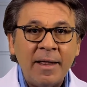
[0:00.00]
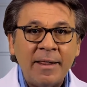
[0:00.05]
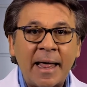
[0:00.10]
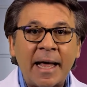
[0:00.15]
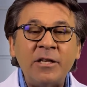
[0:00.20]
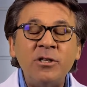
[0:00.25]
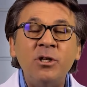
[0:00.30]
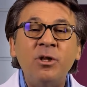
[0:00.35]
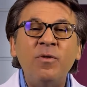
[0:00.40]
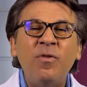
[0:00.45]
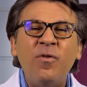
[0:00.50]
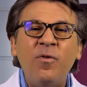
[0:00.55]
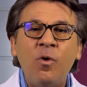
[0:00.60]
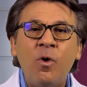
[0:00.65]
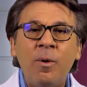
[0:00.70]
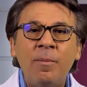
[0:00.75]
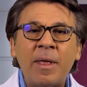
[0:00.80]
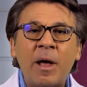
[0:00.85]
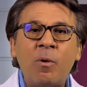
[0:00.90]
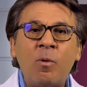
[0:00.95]
That's the
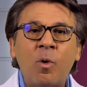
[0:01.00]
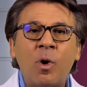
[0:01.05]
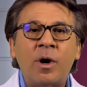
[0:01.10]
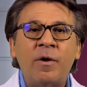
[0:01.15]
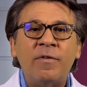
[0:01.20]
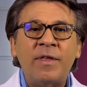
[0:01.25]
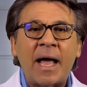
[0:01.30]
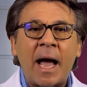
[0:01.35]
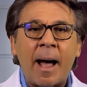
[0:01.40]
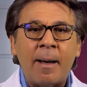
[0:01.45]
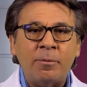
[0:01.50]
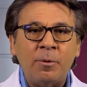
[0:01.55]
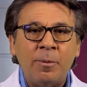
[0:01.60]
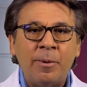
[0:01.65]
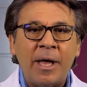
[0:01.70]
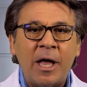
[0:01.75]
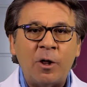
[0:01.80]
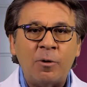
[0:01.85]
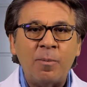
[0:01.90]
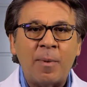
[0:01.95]
form that one of the
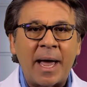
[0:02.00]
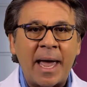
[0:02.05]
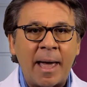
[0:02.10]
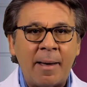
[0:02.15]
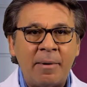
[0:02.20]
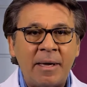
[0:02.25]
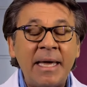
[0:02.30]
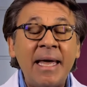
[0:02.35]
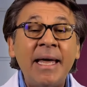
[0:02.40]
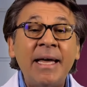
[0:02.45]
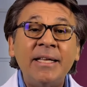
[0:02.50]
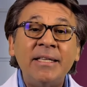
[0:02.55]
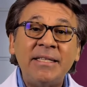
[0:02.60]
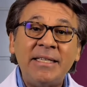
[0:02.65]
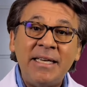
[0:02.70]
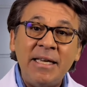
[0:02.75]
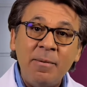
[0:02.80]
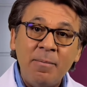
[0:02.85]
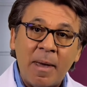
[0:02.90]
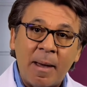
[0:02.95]
Optimal Health Miami
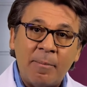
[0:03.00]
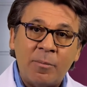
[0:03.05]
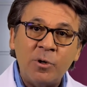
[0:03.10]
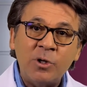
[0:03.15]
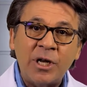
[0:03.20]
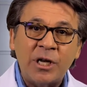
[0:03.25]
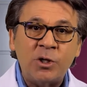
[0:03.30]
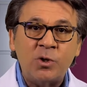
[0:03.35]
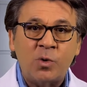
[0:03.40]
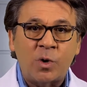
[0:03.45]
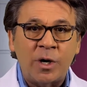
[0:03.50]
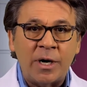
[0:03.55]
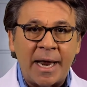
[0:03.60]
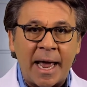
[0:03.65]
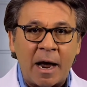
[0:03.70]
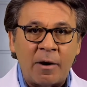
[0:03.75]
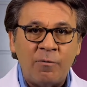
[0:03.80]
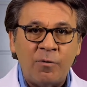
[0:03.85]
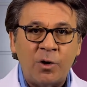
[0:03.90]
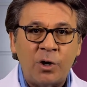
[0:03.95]
team members has written
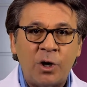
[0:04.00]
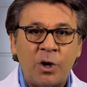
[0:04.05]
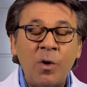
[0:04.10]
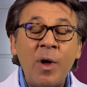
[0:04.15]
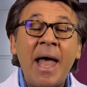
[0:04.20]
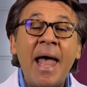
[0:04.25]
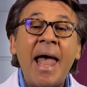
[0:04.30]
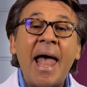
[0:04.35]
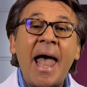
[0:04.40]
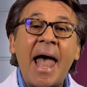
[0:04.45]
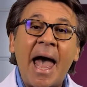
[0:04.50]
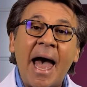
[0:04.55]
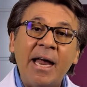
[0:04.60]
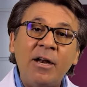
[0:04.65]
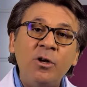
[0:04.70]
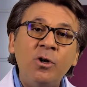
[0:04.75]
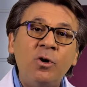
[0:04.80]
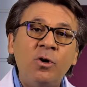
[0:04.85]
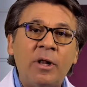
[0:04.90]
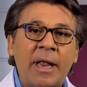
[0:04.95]
out for you
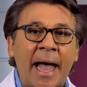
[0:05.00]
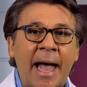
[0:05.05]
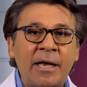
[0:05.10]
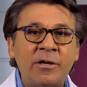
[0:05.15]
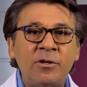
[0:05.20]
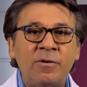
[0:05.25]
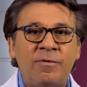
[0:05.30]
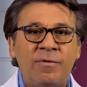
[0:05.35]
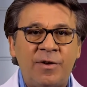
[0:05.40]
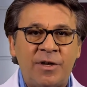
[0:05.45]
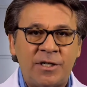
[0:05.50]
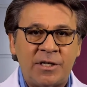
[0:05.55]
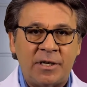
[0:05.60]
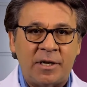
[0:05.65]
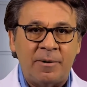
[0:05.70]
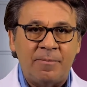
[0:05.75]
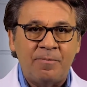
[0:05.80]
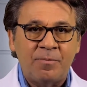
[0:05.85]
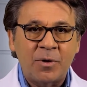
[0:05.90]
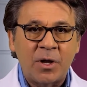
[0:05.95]
at your last
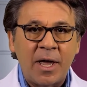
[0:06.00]
visit.